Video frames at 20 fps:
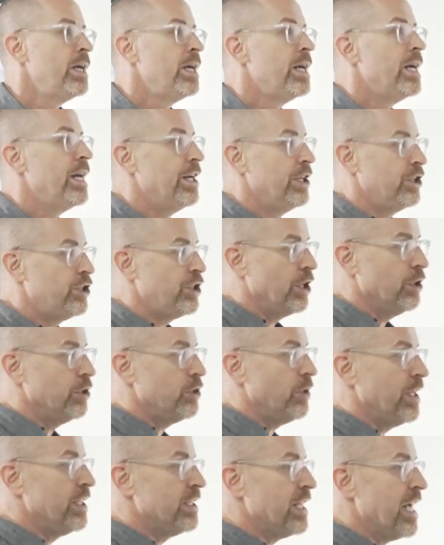In a share
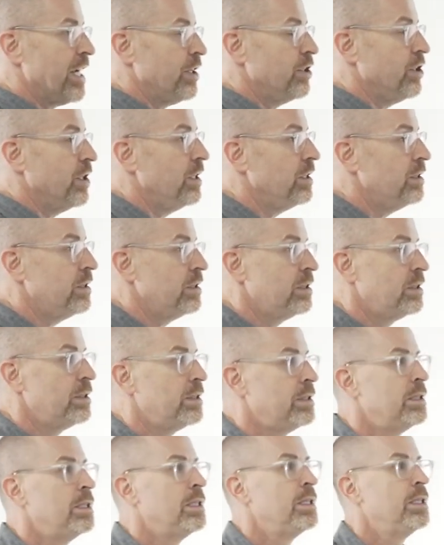transaction,
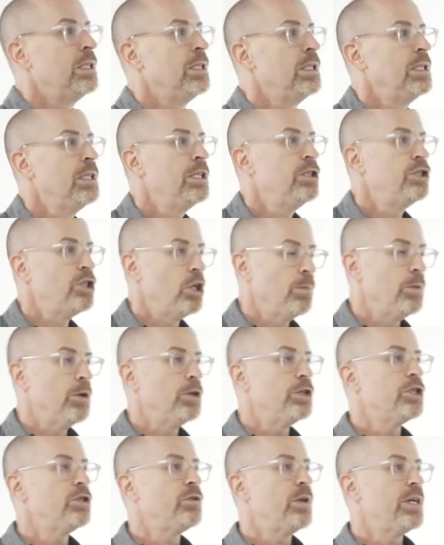share
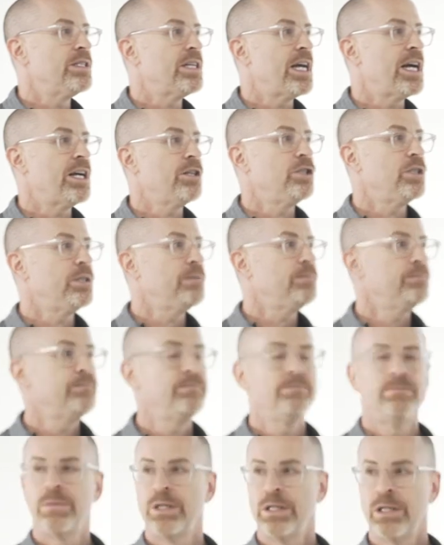purchase transaction,
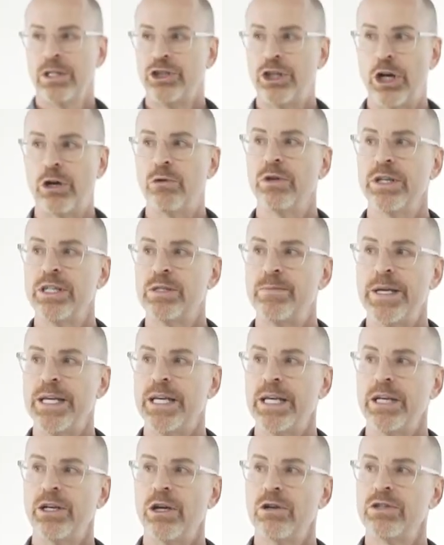generally
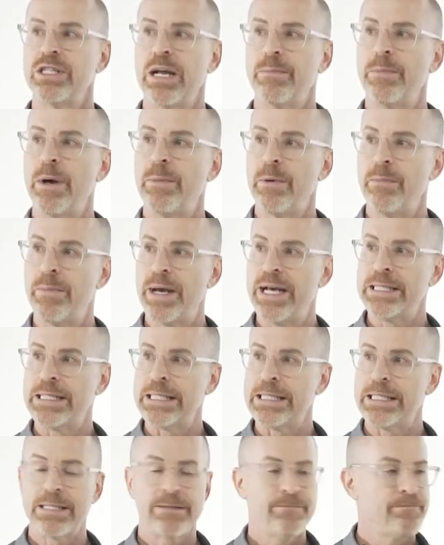speaking, no step up in
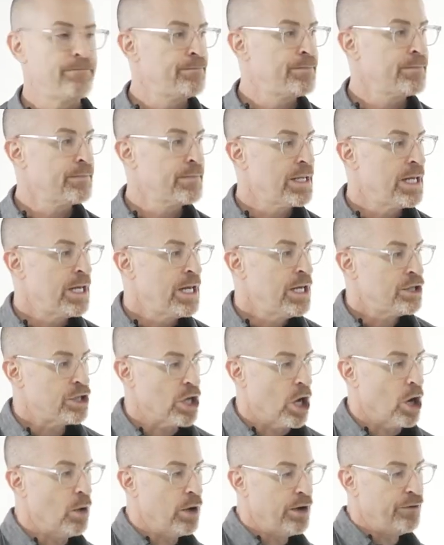basis.
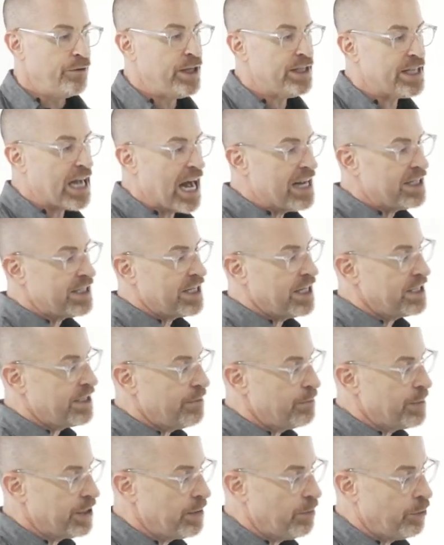So if these assets
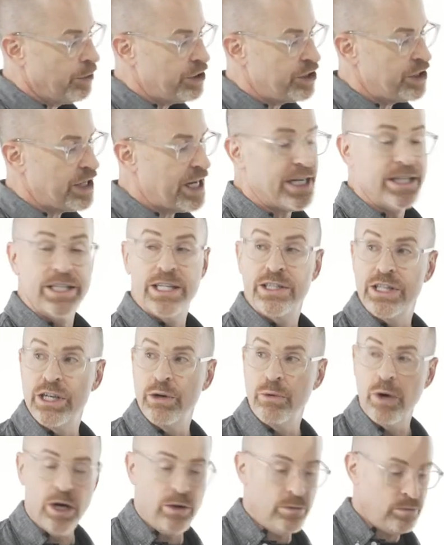have been depreciated to
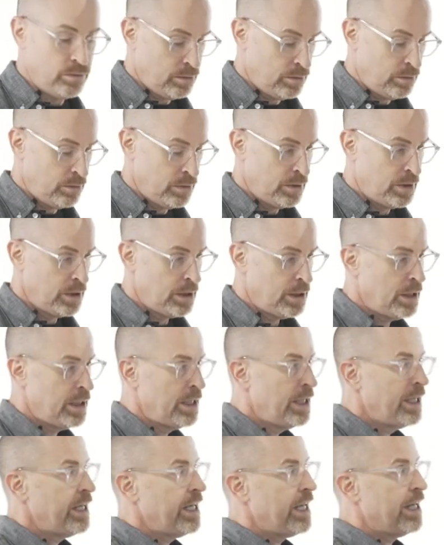zero
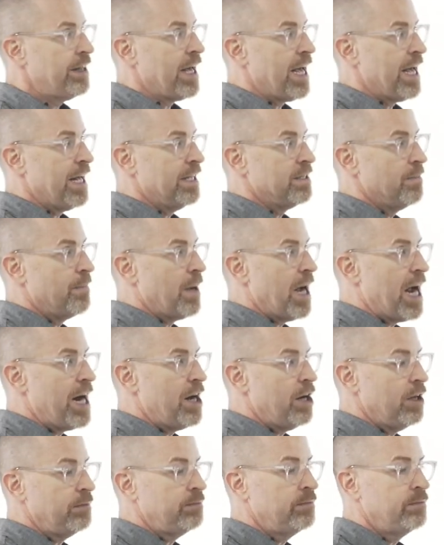in the hands of
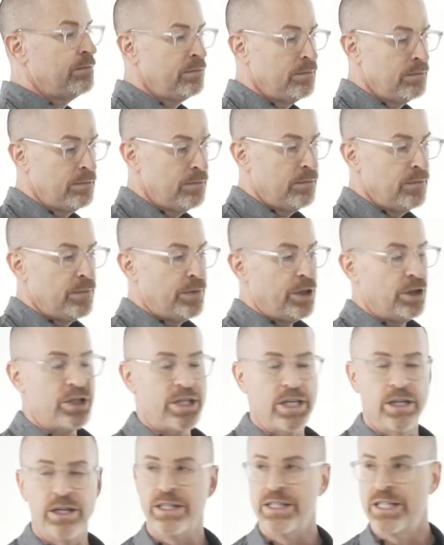buyer, they're
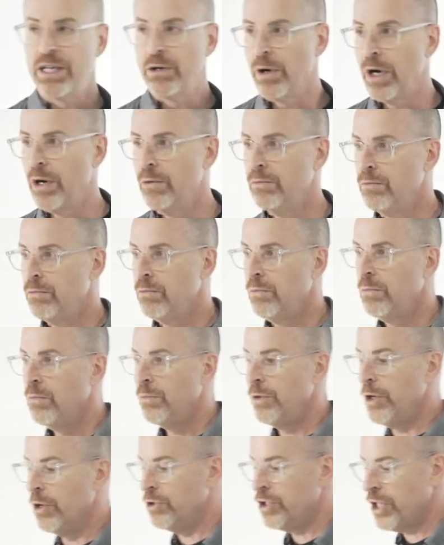still at zero,
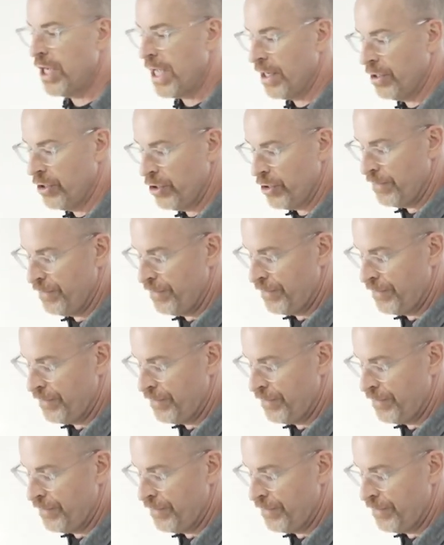no change.